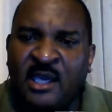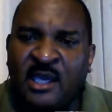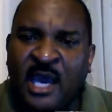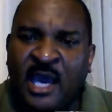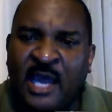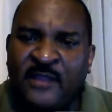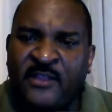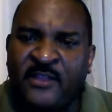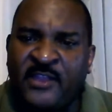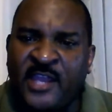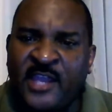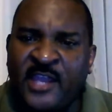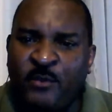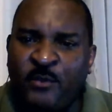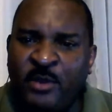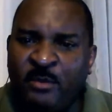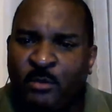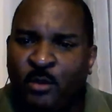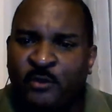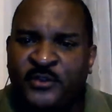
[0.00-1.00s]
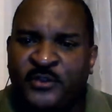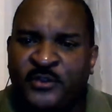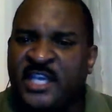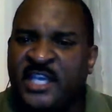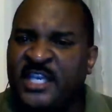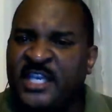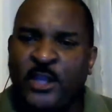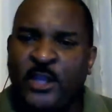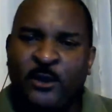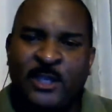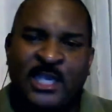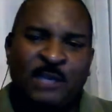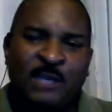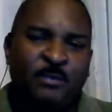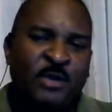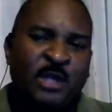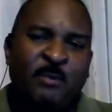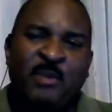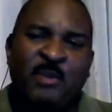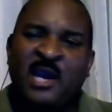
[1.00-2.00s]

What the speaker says: and then we moved to a neoliberal